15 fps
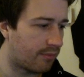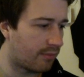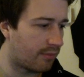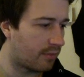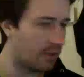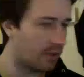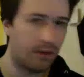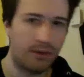
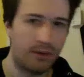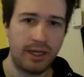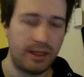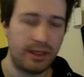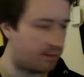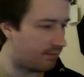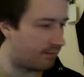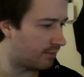All right.
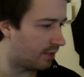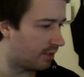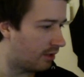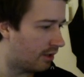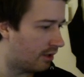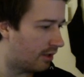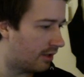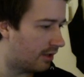
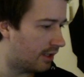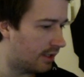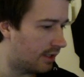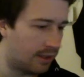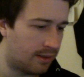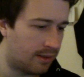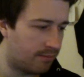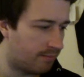
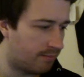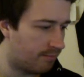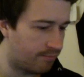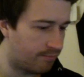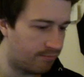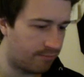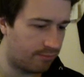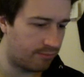
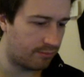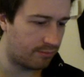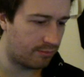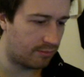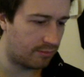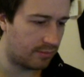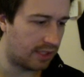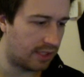
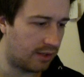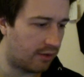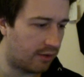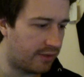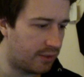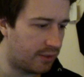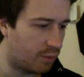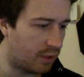I'll off
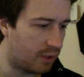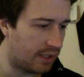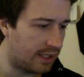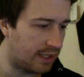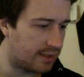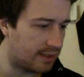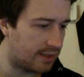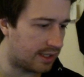it one
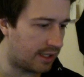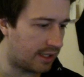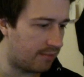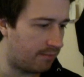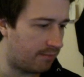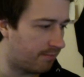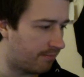last time,